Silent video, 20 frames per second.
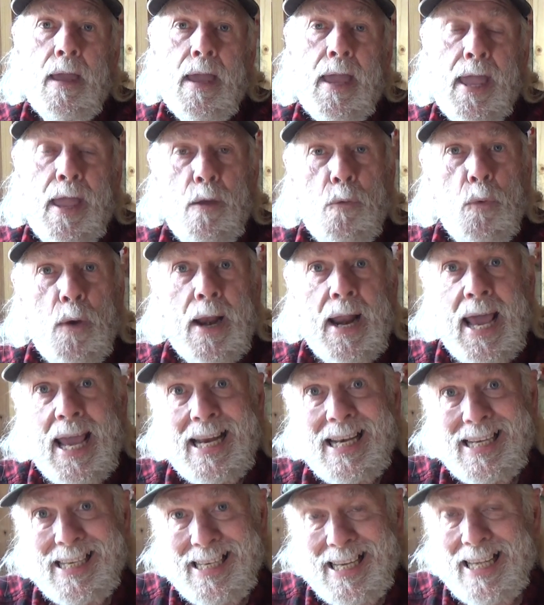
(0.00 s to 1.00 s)
And when I
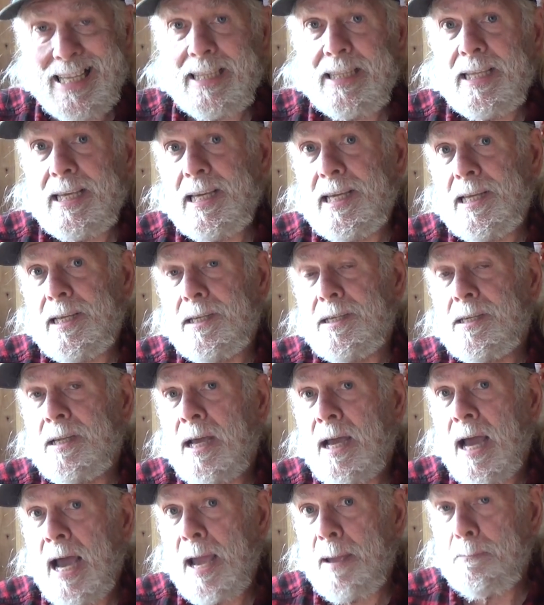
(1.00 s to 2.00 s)
did these,
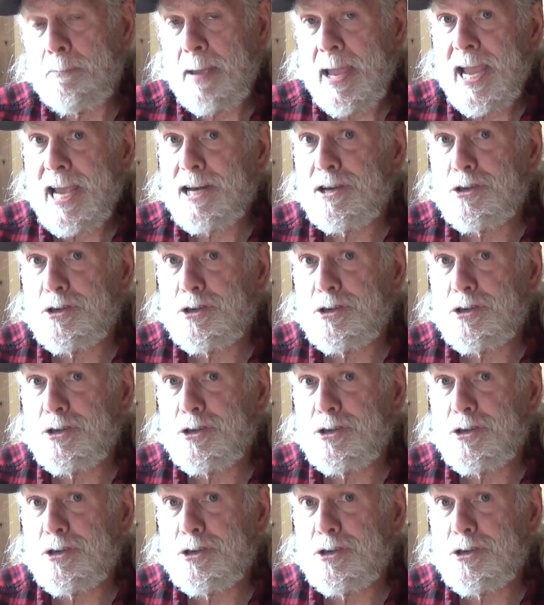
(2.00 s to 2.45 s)
I made